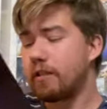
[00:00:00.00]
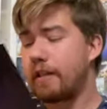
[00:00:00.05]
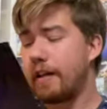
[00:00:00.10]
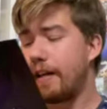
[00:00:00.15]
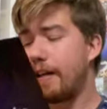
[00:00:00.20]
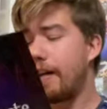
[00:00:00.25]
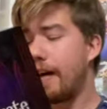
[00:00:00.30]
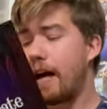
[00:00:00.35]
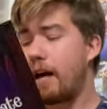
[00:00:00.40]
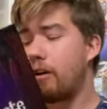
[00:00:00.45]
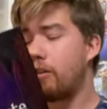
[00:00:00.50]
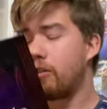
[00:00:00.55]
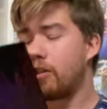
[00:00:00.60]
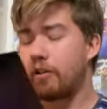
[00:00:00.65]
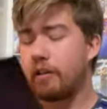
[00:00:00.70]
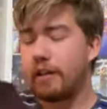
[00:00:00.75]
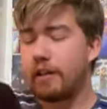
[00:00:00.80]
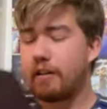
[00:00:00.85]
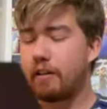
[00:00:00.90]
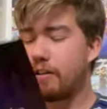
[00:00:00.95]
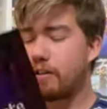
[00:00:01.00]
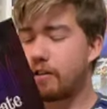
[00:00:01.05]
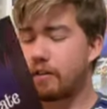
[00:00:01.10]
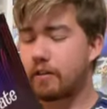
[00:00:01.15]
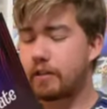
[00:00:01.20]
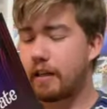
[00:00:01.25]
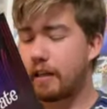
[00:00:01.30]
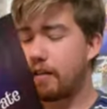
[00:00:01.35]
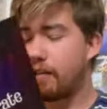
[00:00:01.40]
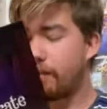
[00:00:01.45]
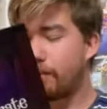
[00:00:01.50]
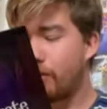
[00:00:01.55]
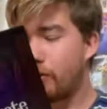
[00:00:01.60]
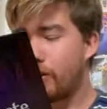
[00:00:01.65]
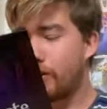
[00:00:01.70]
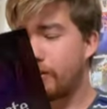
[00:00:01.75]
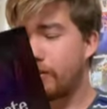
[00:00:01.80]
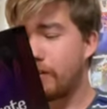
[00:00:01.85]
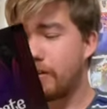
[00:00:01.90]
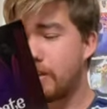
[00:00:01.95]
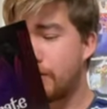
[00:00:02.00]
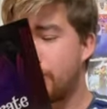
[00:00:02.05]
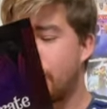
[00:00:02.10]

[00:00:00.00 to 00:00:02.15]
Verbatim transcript: that Owl Crate is excited for this